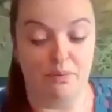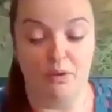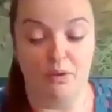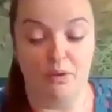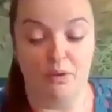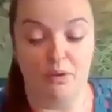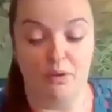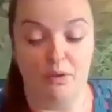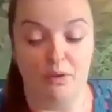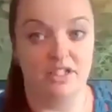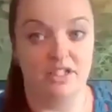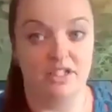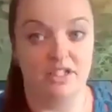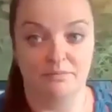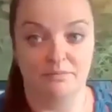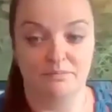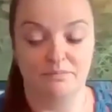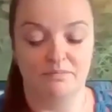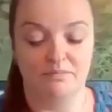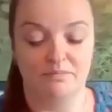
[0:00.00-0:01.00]
plonked on
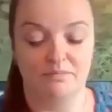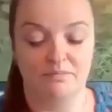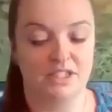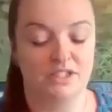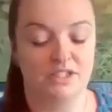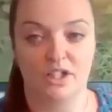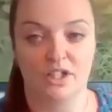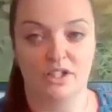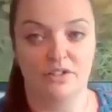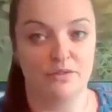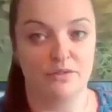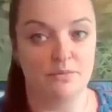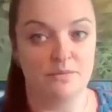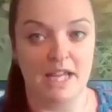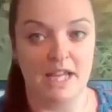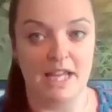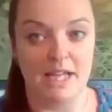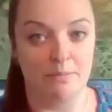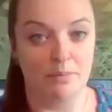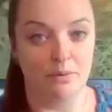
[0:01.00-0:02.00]
a dining room
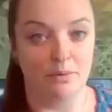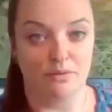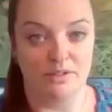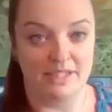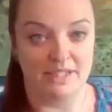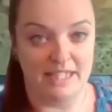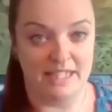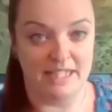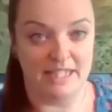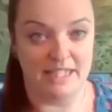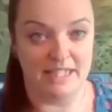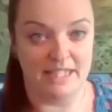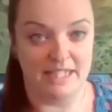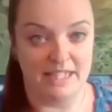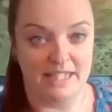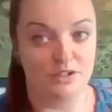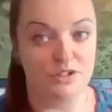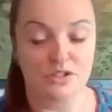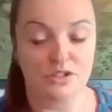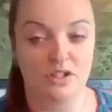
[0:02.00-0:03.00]
table or a desk.
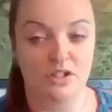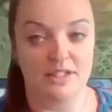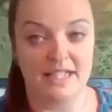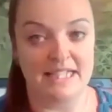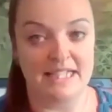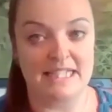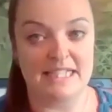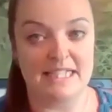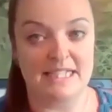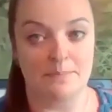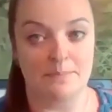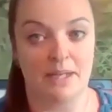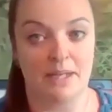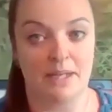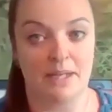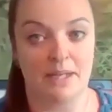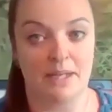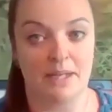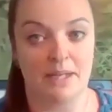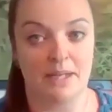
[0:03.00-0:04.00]
You know, she's got a desk
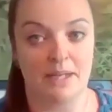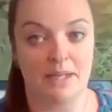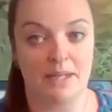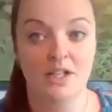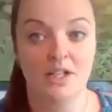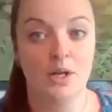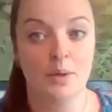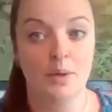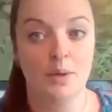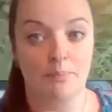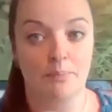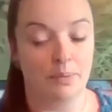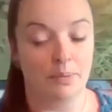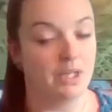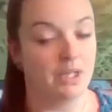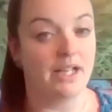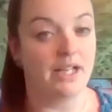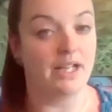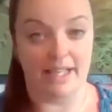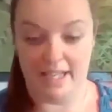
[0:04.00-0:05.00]
space,
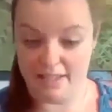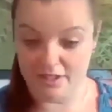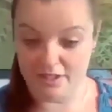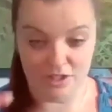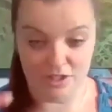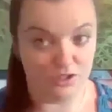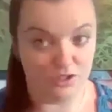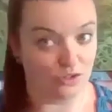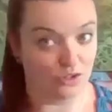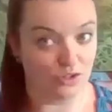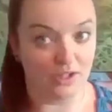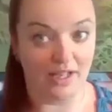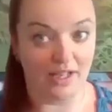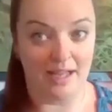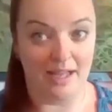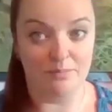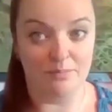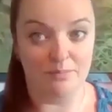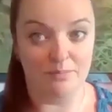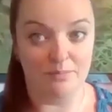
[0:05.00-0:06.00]
but again, she's on a
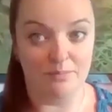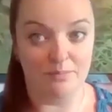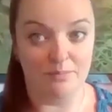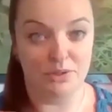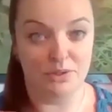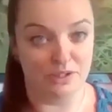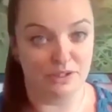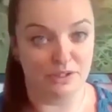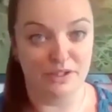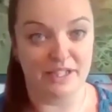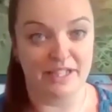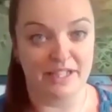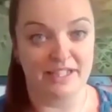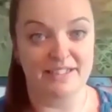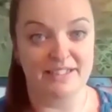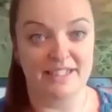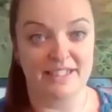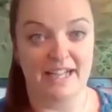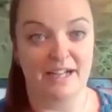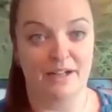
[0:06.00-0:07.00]
laptop. She's
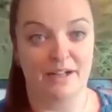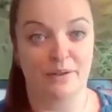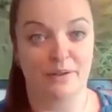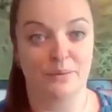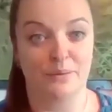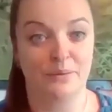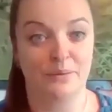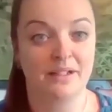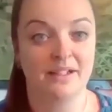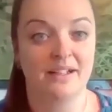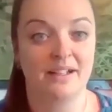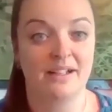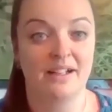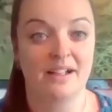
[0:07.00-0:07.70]
looking down.